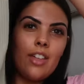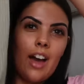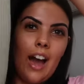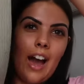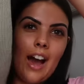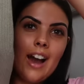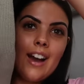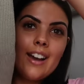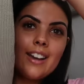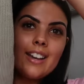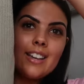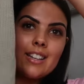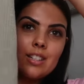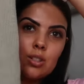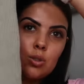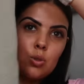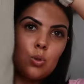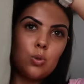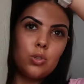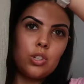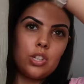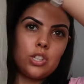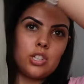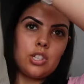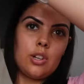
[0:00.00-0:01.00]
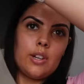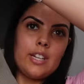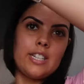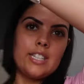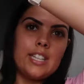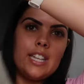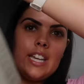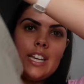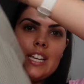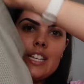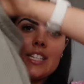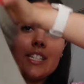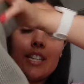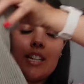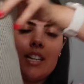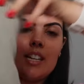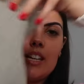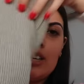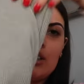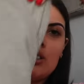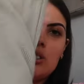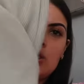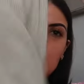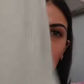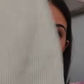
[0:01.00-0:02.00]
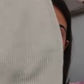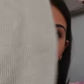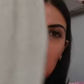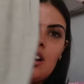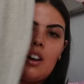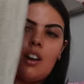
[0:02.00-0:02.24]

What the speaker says: that is gorgeous. So it's these little,